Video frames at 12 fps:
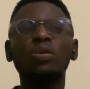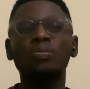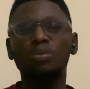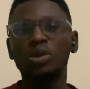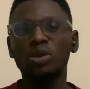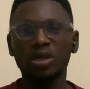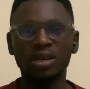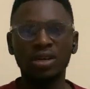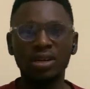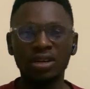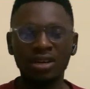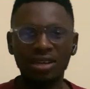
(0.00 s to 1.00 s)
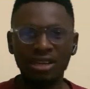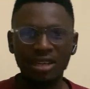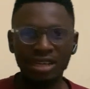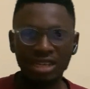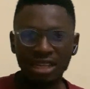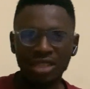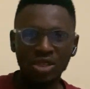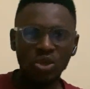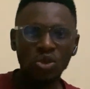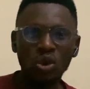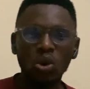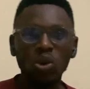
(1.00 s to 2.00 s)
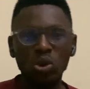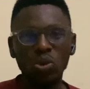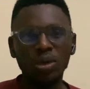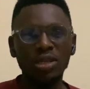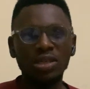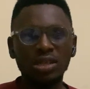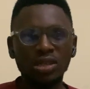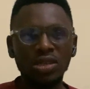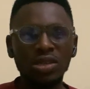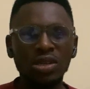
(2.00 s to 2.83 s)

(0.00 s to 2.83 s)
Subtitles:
computer that is always